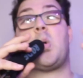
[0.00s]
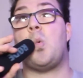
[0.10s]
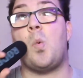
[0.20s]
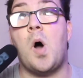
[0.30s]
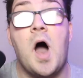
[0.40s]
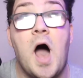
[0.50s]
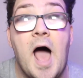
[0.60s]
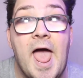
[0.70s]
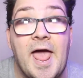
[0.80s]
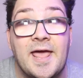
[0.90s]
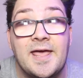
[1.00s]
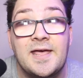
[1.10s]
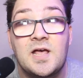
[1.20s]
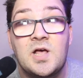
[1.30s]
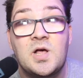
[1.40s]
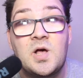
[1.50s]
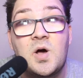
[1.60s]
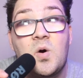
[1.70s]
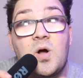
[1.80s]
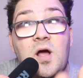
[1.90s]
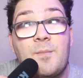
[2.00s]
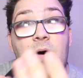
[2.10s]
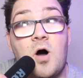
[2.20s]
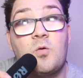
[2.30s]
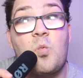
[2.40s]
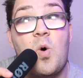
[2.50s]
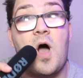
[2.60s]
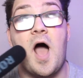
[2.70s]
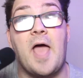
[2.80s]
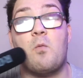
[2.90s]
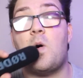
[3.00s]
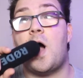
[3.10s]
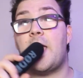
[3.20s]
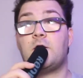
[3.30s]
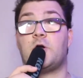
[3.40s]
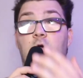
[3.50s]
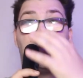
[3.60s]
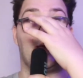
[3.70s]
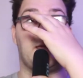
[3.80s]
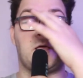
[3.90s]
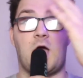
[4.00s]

Why? Come on, why? Why Adobe?